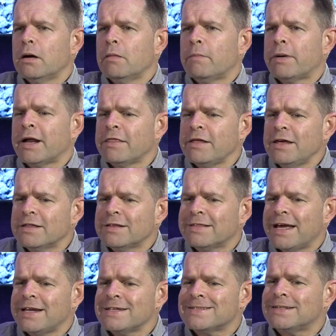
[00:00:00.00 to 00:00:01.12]
But I think
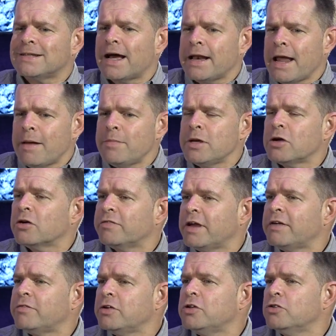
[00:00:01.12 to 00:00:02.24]
that is the dynamic of
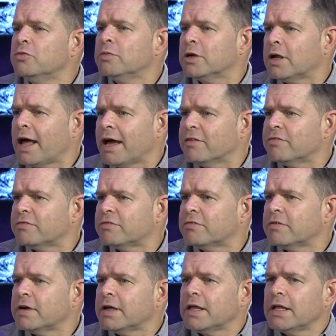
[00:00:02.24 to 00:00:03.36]
every human life.
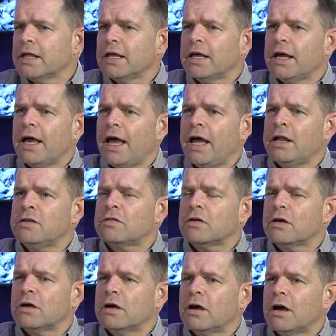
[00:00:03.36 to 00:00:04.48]
And
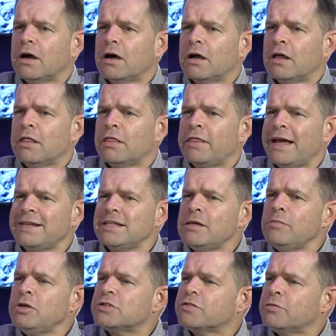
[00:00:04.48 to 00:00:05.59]
that
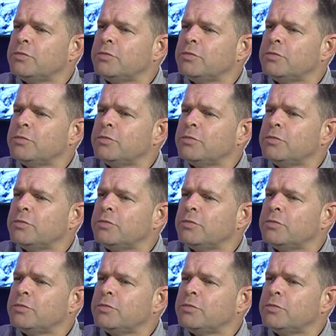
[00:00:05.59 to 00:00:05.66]
image for